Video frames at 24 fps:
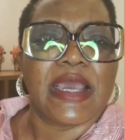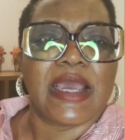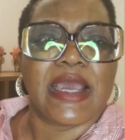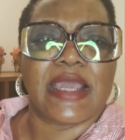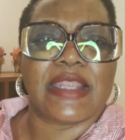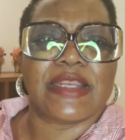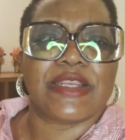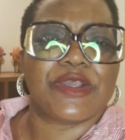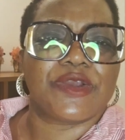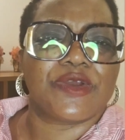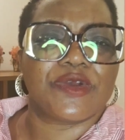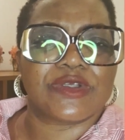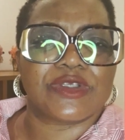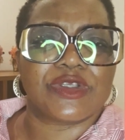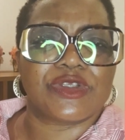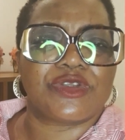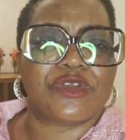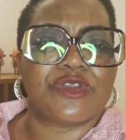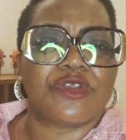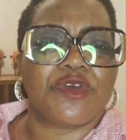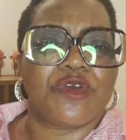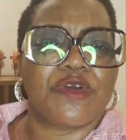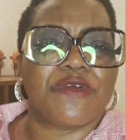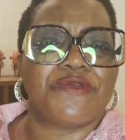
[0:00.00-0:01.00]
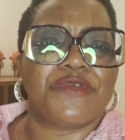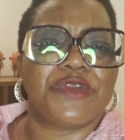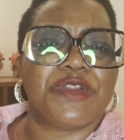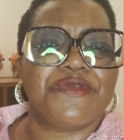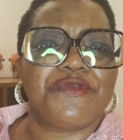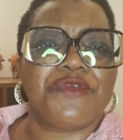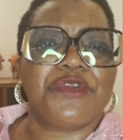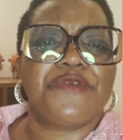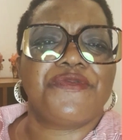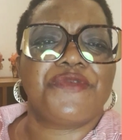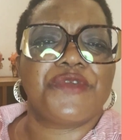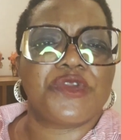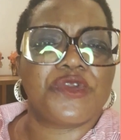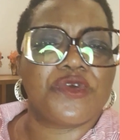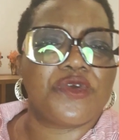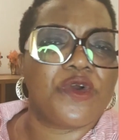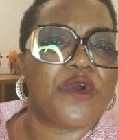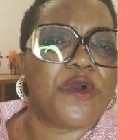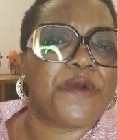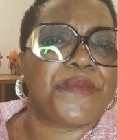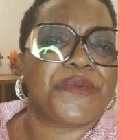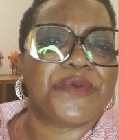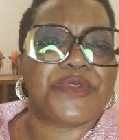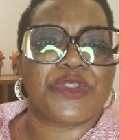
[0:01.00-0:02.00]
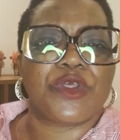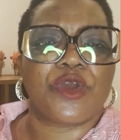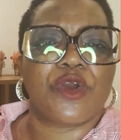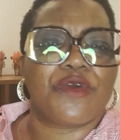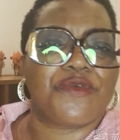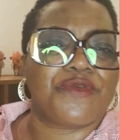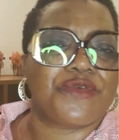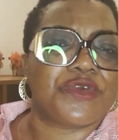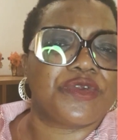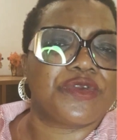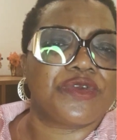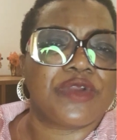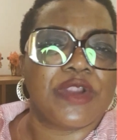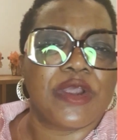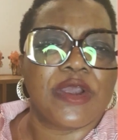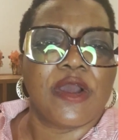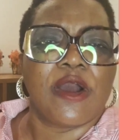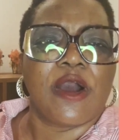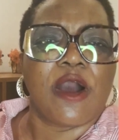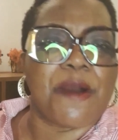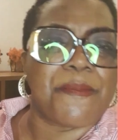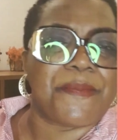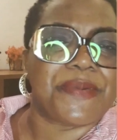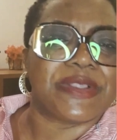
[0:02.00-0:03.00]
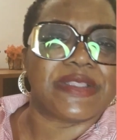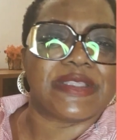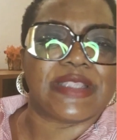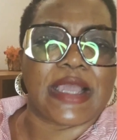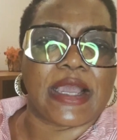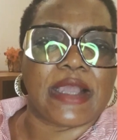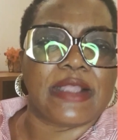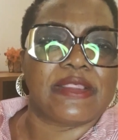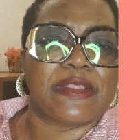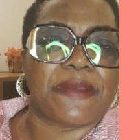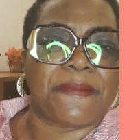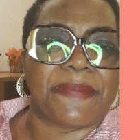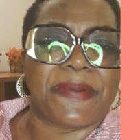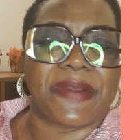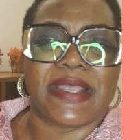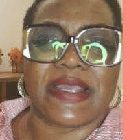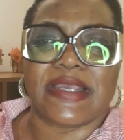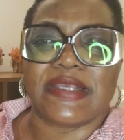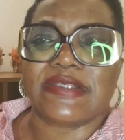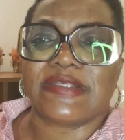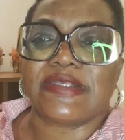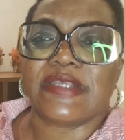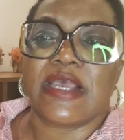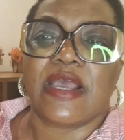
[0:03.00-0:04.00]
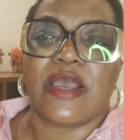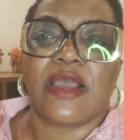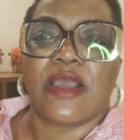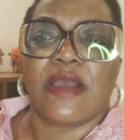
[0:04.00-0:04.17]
and it goes into the oven, even if you don't open the oven up and down the place,